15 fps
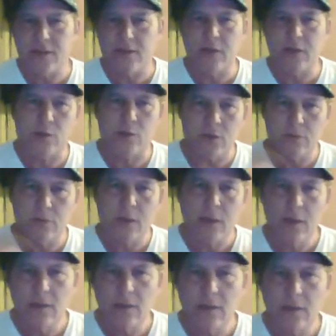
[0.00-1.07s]
I know
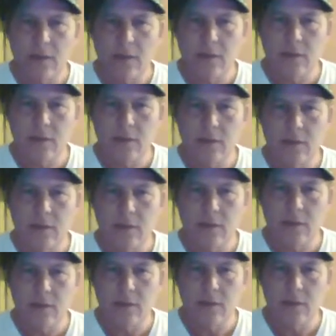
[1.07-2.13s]
shortcuts.
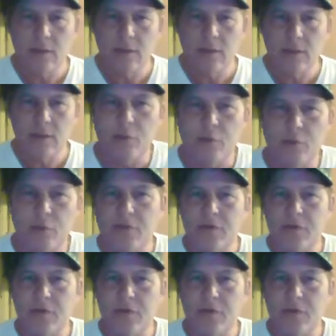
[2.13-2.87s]
So if you live